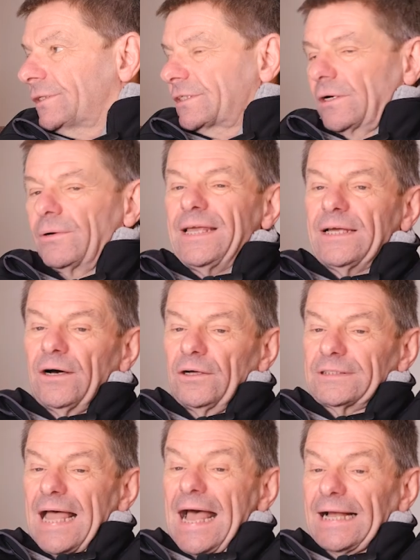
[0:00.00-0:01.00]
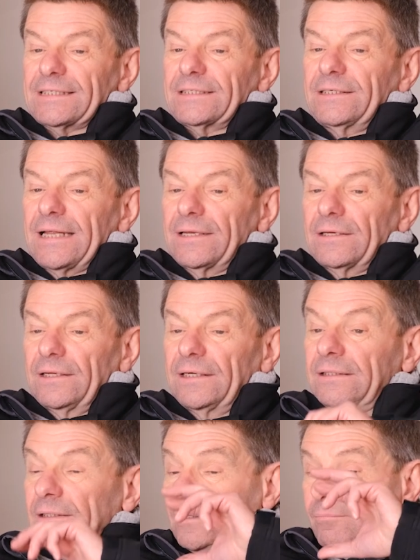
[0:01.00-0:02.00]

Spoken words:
So he can't accidentally